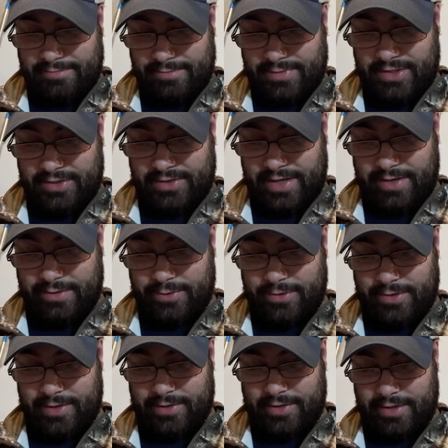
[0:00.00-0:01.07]
Because I would
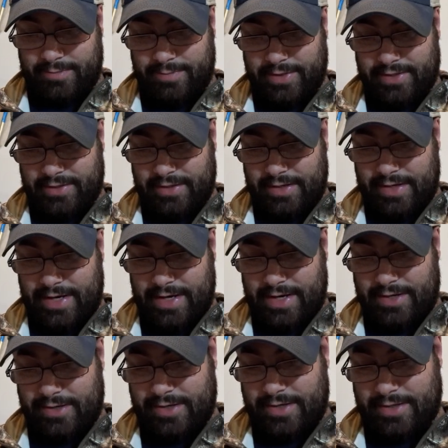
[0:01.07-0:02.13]
dress up as an
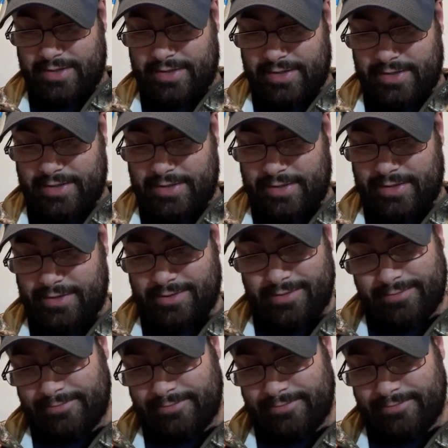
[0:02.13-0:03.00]
air gun hunter,